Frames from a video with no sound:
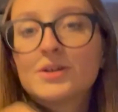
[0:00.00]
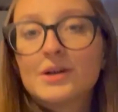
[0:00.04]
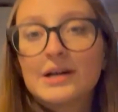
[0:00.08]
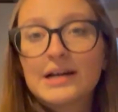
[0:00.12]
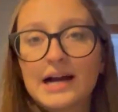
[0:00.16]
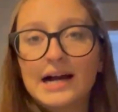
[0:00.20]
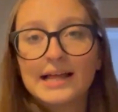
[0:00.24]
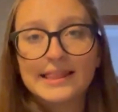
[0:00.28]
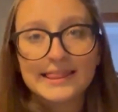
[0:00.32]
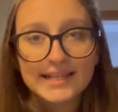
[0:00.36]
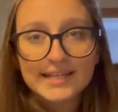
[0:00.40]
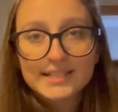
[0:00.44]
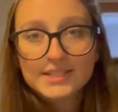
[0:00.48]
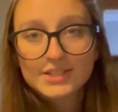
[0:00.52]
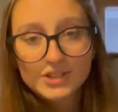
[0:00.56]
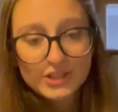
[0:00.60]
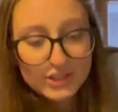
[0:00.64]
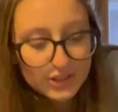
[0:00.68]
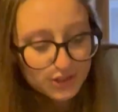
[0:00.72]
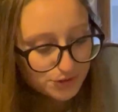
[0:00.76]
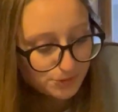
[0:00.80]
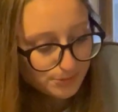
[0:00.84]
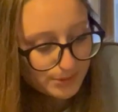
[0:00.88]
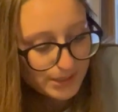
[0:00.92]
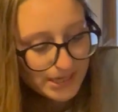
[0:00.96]
So I got this
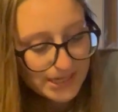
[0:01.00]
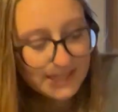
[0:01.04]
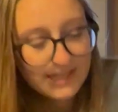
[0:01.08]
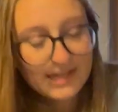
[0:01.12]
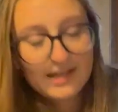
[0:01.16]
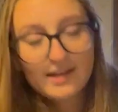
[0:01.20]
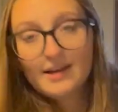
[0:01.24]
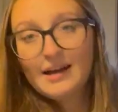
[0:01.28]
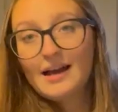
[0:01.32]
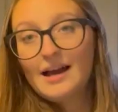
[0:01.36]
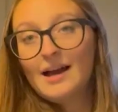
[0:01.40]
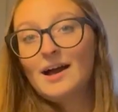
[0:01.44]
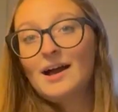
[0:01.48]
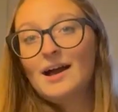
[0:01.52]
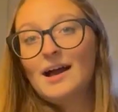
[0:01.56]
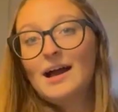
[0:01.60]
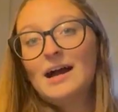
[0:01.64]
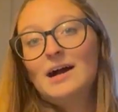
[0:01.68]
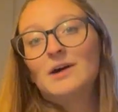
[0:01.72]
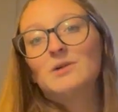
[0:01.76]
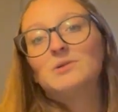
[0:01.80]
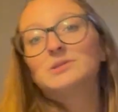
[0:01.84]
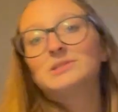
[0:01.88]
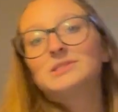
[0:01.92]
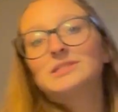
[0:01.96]
gingerbread
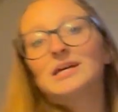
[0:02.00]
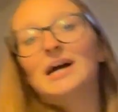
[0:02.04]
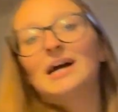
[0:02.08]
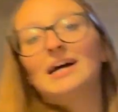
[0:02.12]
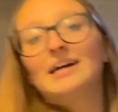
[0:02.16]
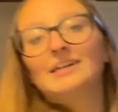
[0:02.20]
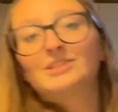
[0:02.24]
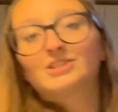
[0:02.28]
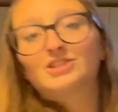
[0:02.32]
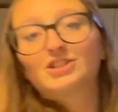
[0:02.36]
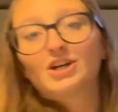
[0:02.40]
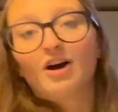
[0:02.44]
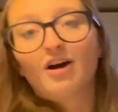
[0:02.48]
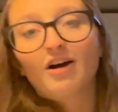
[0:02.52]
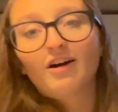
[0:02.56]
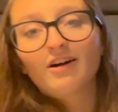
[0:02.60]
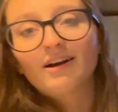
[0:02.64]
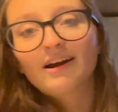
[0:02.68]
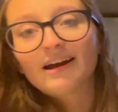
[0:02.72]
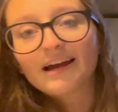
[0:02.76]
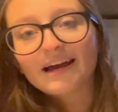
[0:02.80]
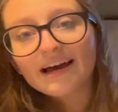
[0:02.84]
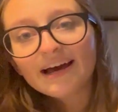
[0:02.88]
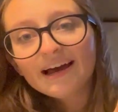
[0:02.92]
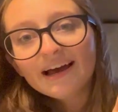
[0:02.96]
house at
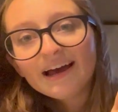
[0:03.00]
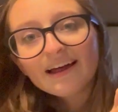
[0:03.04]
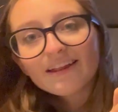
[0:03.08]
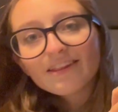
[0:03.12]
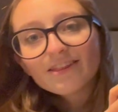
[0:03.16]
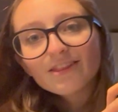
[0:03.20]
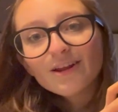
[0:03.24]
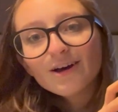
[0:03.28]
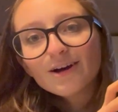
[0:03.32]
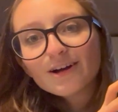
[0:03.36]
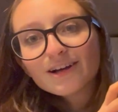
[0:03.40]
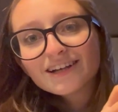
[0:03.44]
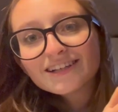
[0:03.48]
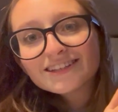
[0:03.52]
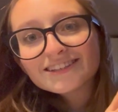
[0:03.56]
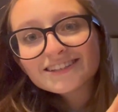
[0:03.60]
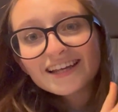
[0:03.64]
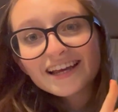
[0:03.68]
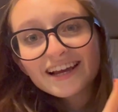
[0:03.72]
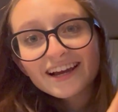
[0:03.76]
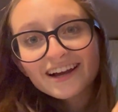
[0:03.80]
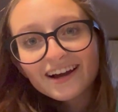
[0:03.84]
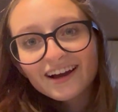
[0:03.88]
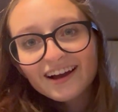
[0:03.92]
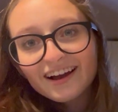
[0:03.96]
Target and look, it's
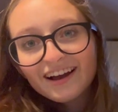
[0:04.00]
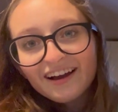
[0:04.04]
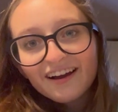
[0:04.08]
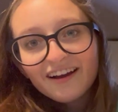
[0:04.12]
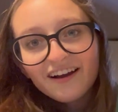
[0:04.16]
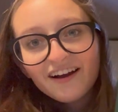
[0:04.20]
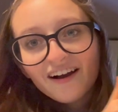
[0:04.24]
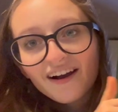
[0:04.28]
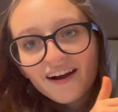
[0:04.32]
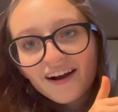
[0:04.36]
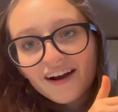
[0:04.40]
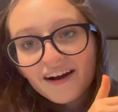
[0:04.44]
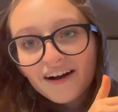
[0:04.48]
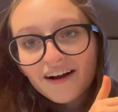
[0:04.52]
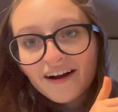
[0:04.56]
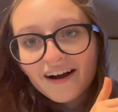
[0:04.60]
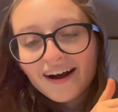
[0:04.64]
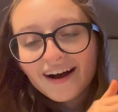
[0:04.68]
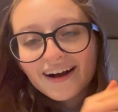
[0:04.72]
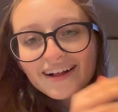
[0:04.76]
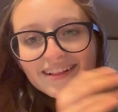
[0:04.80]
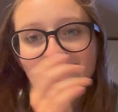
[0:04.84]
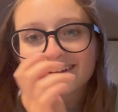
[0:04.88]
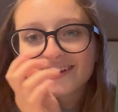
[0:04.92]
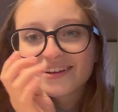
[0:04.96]
like
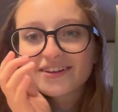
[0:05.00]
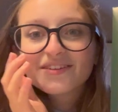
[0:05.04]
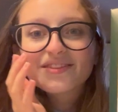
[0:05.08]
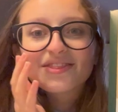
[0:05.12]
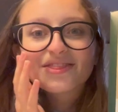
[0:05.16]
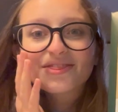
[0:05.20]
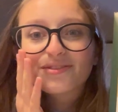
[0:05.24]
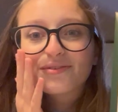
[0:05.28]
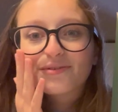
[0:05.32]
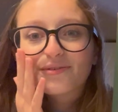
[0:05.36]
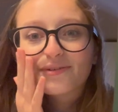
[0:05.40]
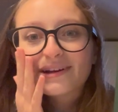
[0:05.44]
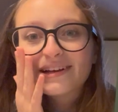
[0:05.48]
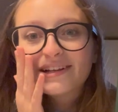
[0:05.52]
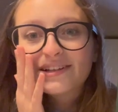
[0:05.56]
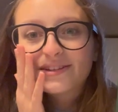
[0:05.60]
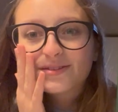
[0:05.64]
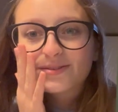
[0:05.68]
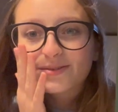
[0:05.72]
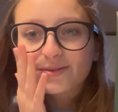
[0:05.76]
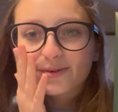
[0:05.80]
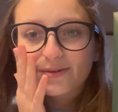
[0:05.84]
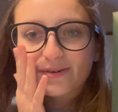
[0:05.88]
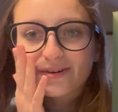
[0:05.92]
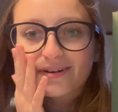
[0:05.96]
a little three
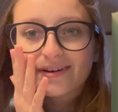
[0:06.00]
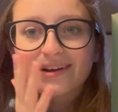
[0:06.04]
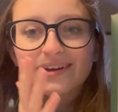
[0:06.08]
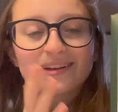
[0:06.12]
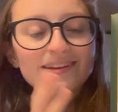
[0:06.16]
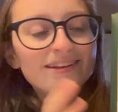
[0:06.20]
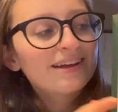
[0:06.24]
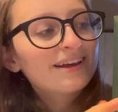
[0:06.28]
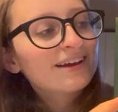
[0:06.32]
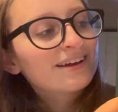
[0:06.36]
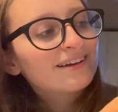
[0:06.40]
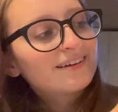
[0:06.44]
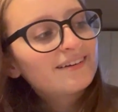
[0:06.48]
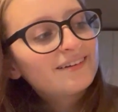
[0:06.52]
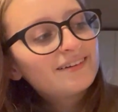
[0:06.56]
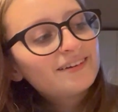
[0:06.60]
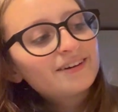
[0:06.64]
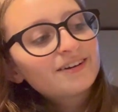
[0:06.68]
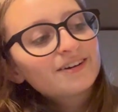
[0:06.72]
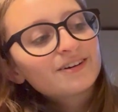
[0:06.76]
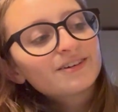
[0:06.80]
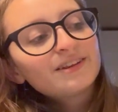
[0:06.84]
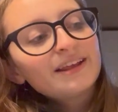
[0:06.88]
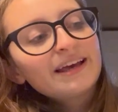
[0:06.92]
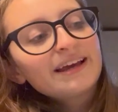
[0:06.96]
story like,
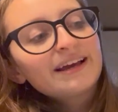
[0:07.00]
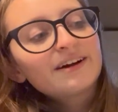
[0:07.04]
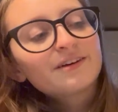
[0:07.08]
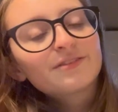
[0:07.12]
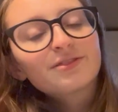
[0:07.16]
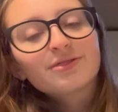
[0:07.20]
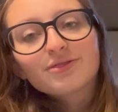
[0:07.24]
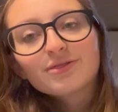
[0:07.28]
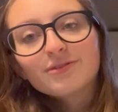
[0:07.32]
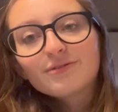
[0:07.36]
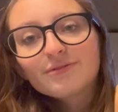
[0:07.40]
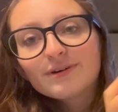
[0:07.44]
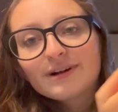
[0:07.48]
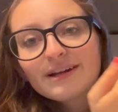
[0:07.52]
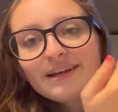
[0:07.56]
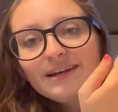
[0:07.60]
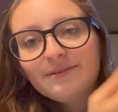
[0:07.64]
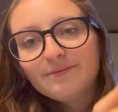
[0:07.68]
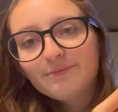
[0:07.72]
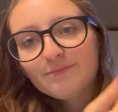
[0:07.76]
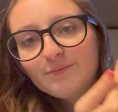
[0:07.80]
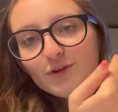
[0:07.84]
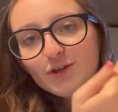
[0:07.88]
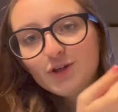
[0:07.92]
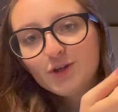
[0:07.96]
or like a
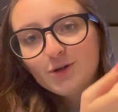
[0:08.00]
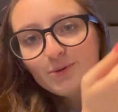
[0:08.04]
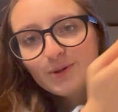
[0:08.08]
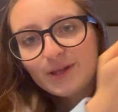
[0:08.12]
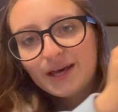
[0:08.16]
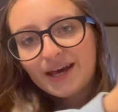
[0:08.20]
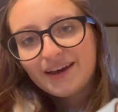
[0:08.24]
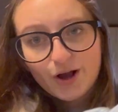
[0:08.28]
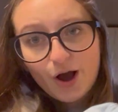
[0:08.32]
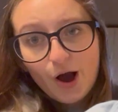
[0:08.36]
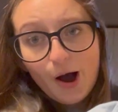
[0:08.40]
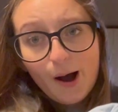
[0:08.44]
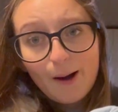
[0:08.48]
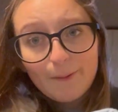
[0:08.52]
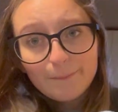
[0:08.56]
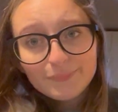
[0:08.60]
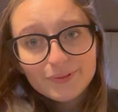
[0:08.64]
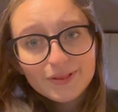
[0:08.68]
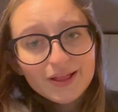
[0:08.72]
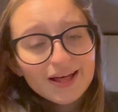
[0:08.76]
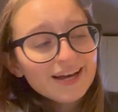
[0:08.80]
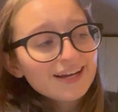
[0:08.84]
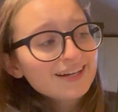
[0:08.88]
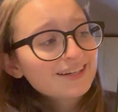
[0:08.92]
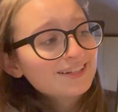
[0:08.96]
three unit
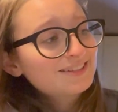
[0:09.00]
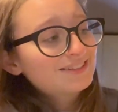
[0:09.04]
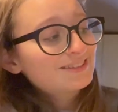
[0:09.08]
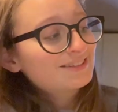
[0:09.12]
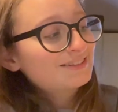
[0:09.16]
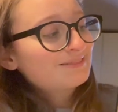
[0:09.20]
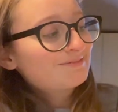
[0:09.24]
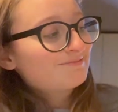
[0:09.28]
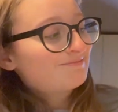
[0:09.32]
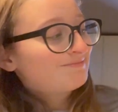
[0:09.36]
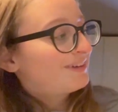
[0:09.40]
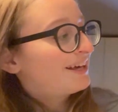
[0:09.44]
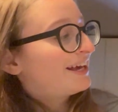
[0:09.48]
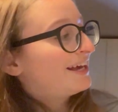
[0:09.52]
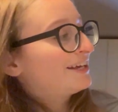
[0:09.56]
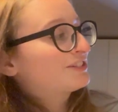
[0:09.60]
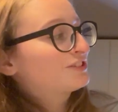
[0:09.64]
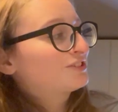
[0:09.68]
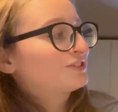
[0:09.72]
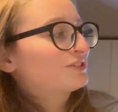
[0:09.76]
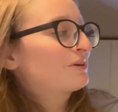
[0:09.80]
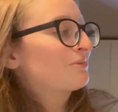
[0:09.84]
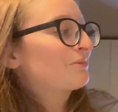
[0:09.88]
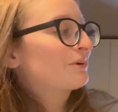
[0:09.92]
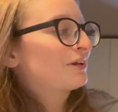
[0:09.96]
complex.
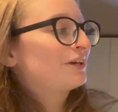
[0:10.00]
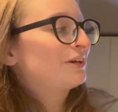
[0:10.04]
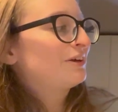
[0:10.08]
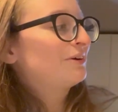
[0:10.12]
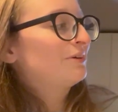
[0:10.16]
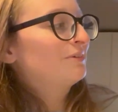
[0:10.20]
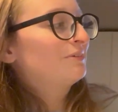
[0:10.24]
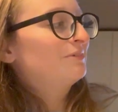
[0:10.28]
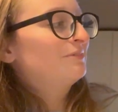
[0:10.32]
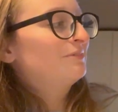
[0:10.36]
It's so cute.